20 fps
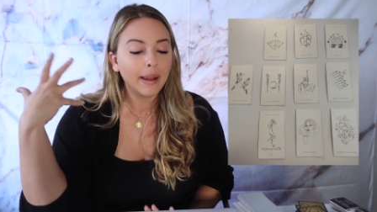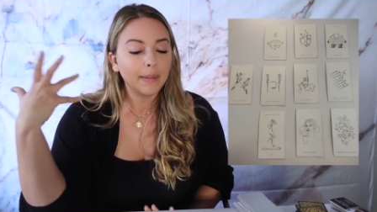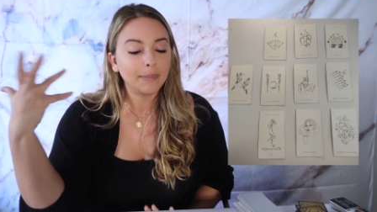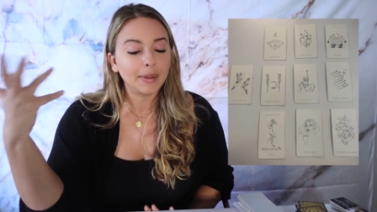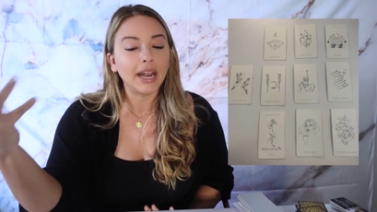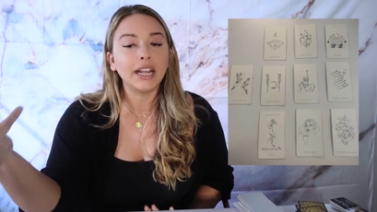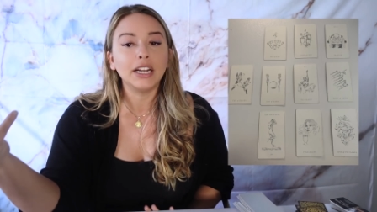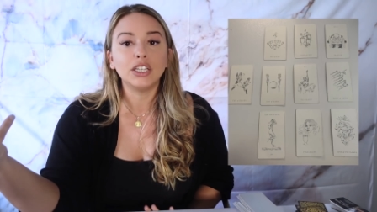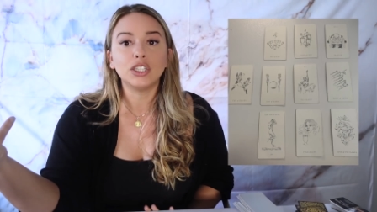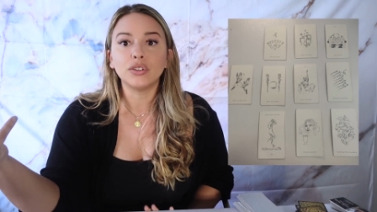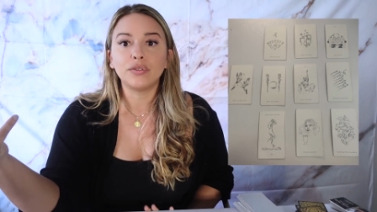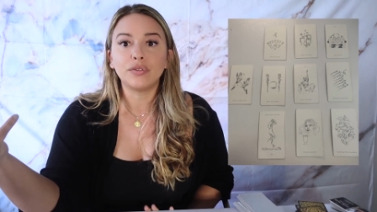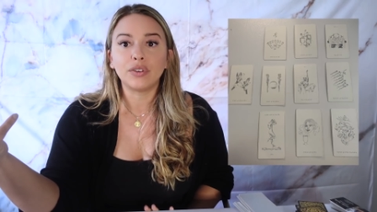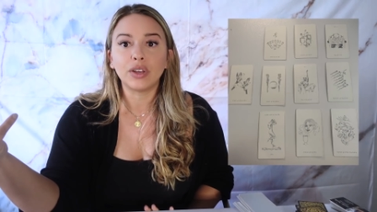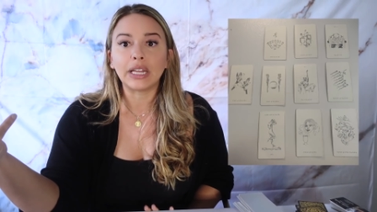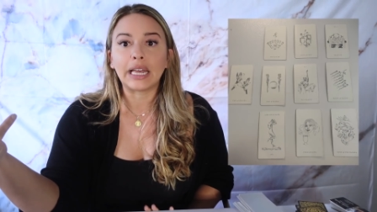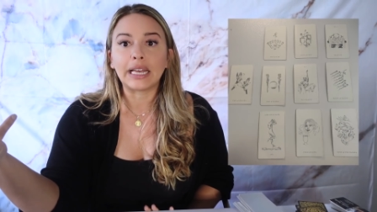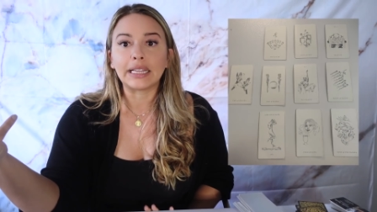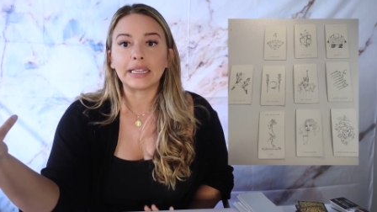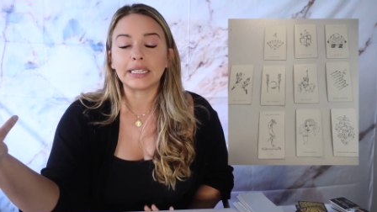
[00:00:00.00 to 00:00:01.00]
but I do
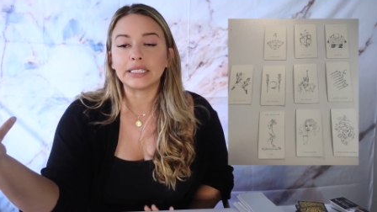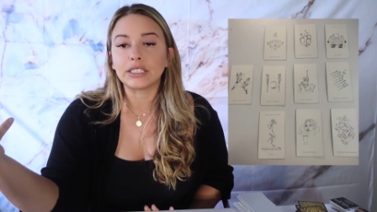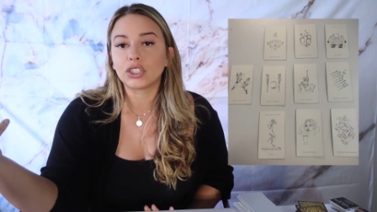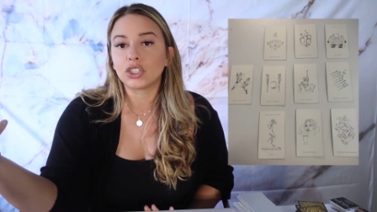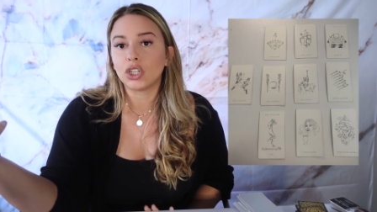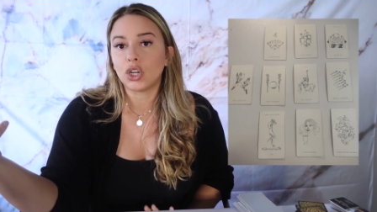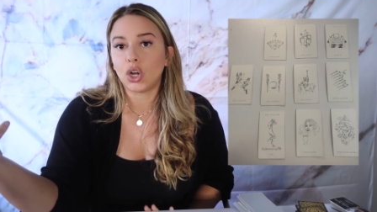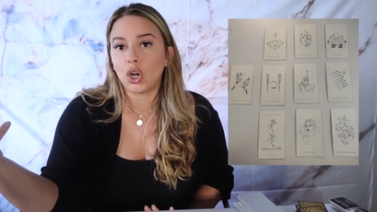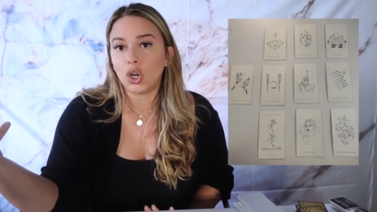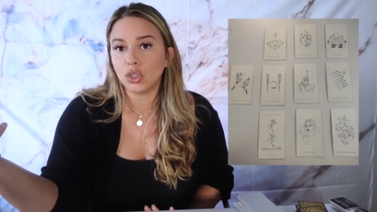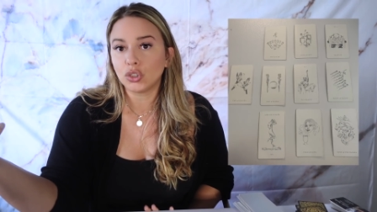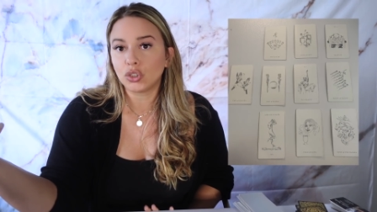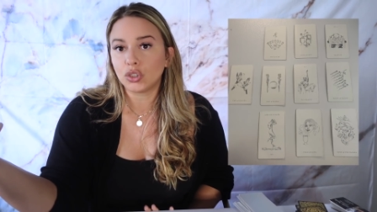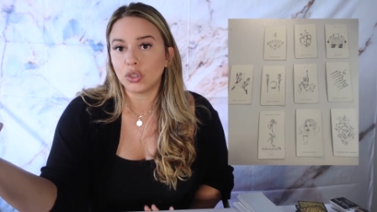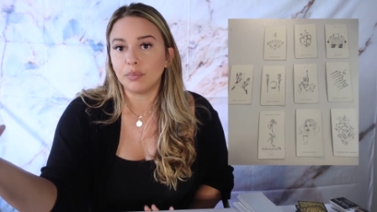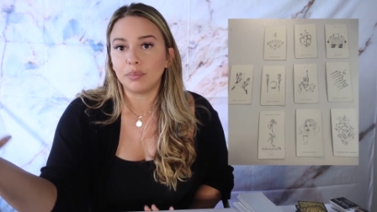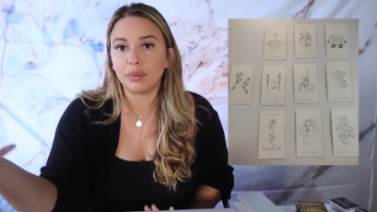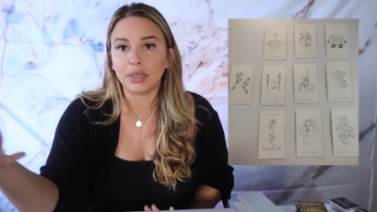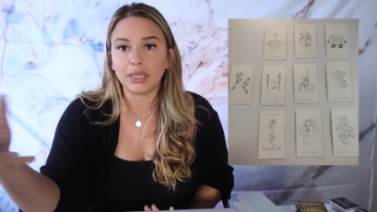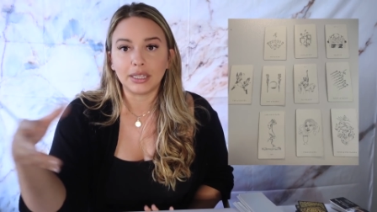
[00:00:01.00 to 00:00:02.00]
feel like this could
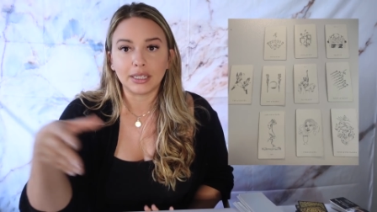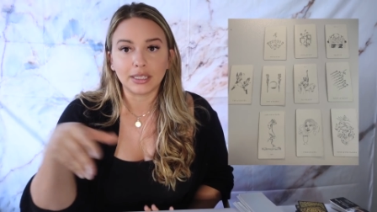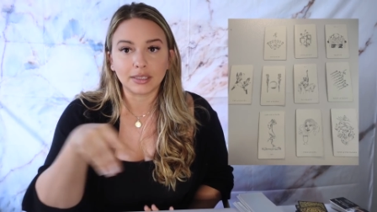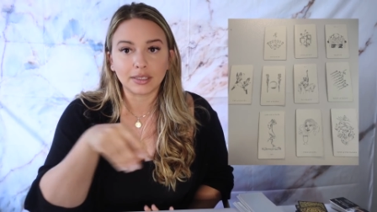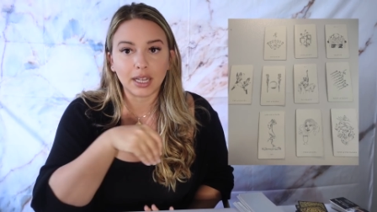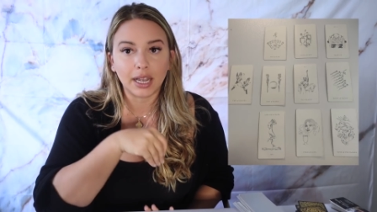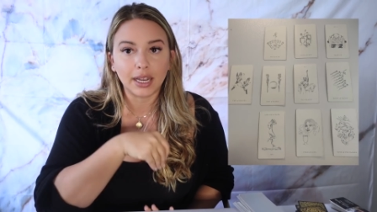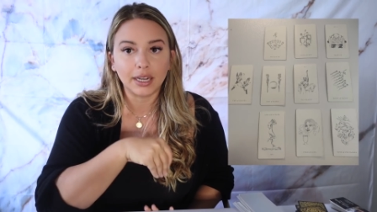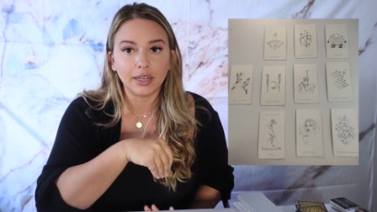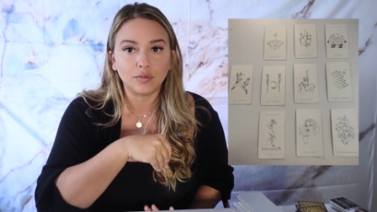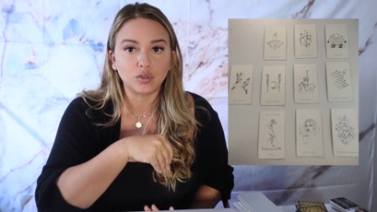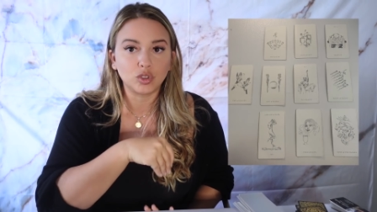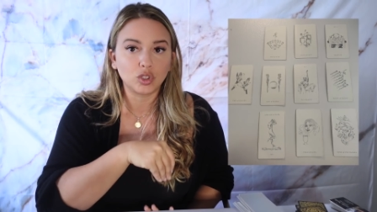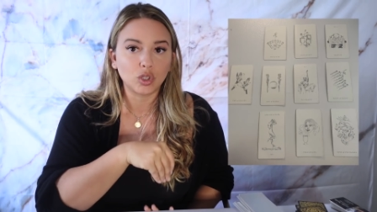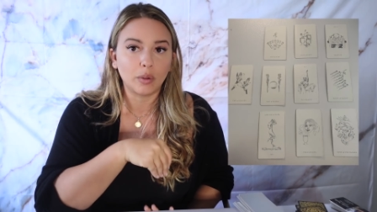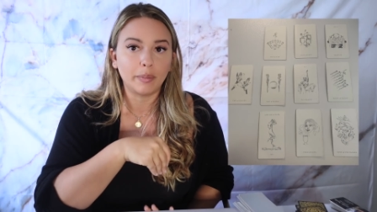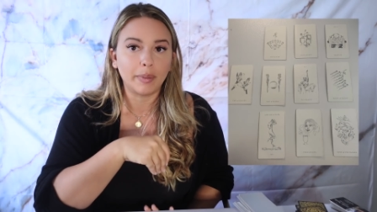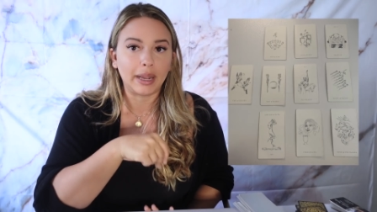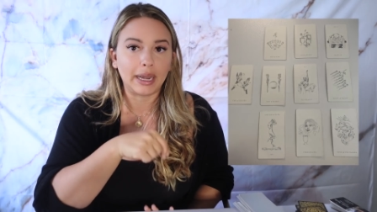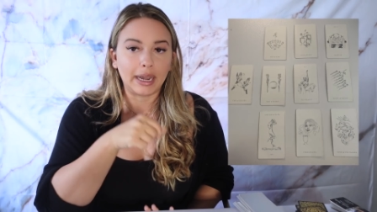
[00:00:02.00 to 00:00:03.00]
also be this kind of
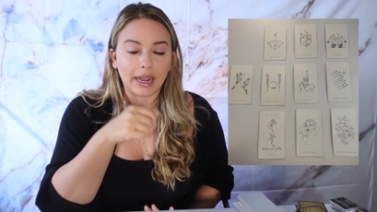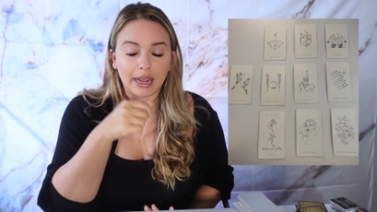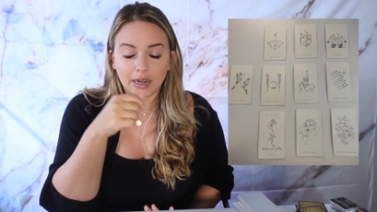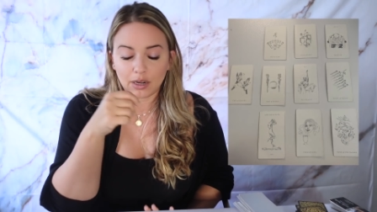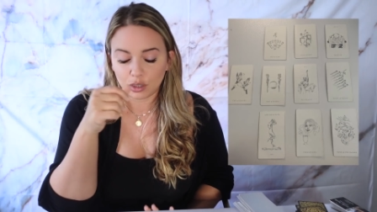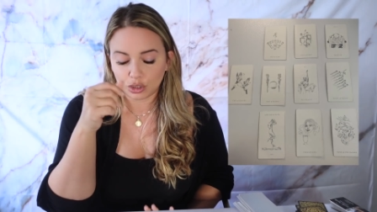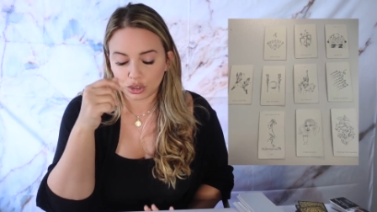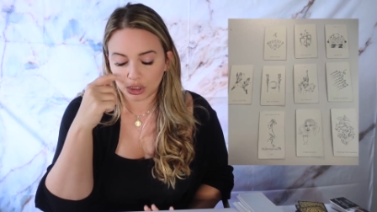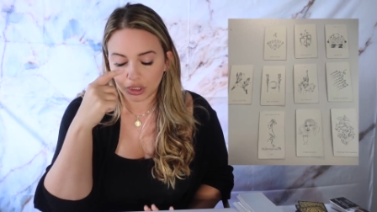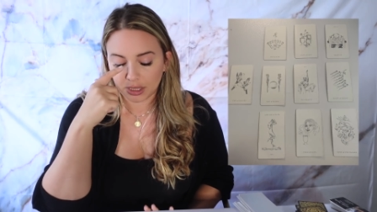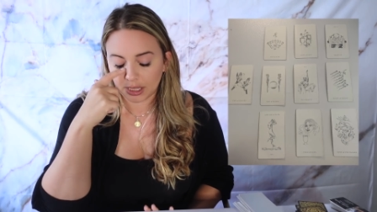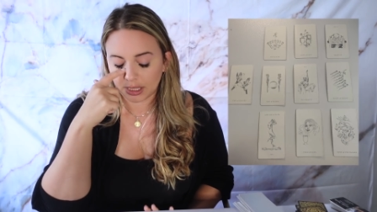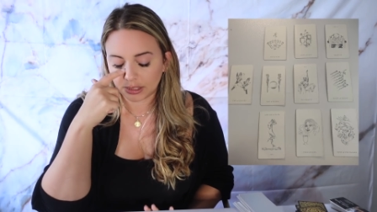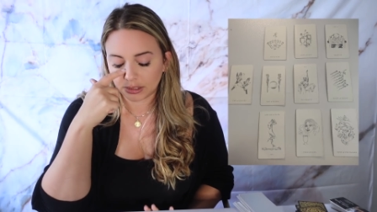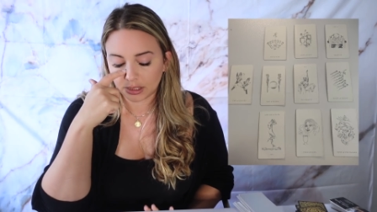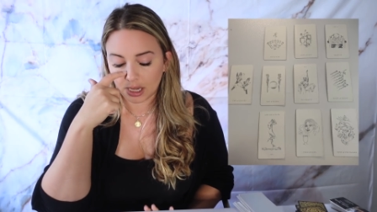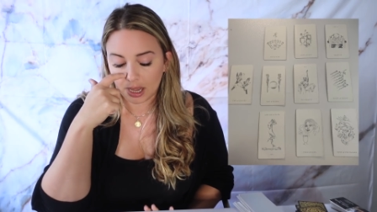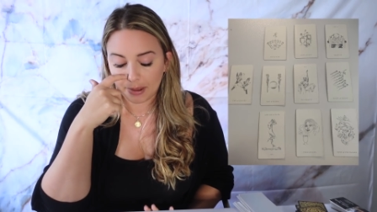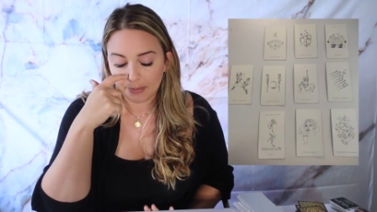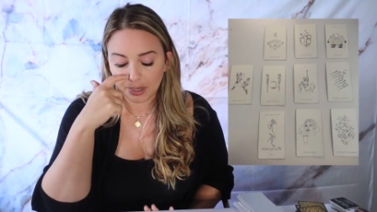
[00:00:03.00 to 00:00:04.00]
soulmate energy
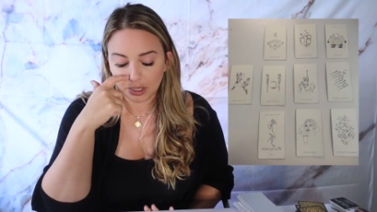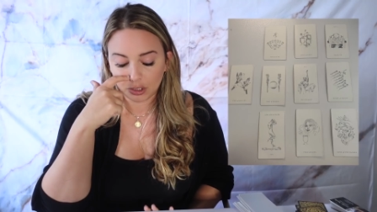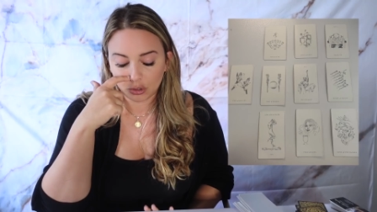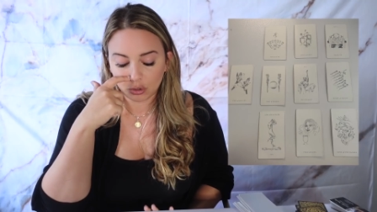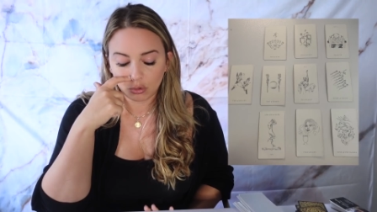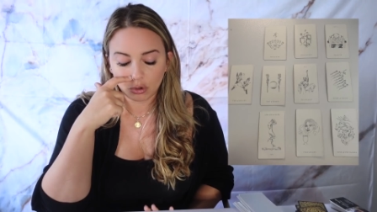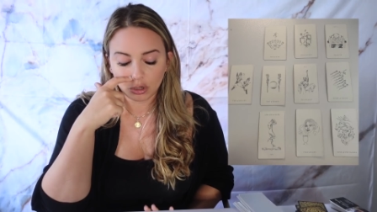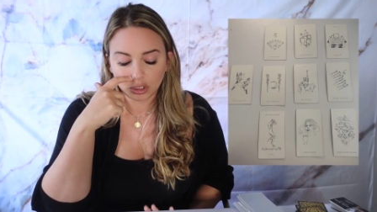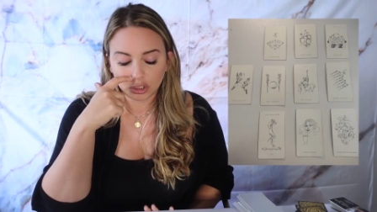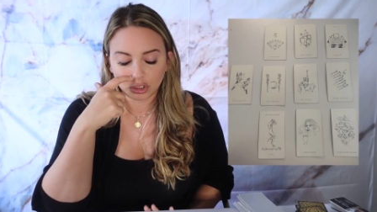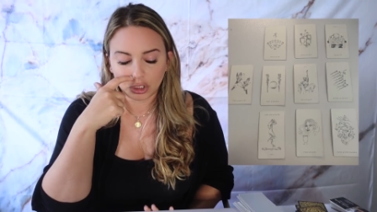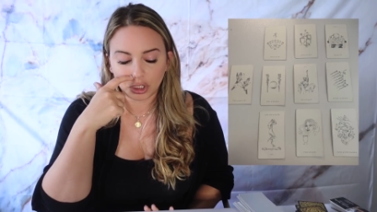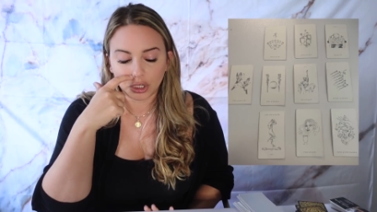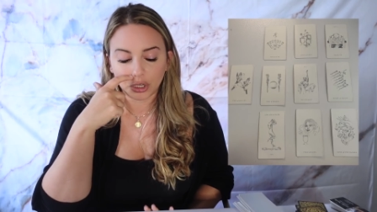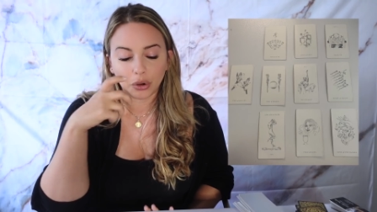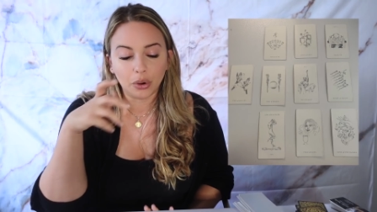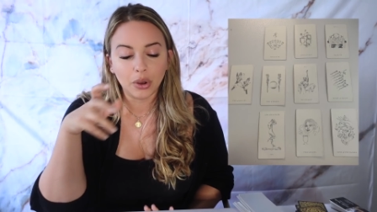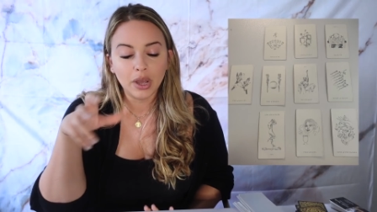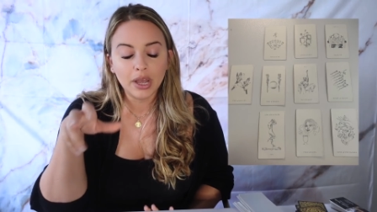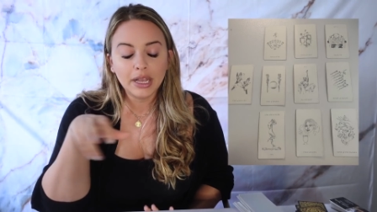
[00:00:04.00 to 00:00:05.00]
that's coming towards
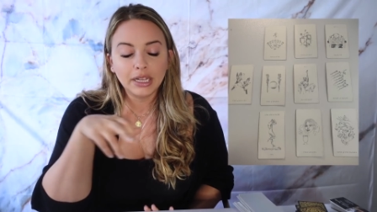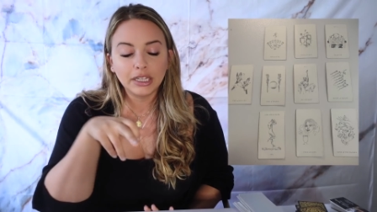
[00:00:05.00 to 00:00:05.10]
you.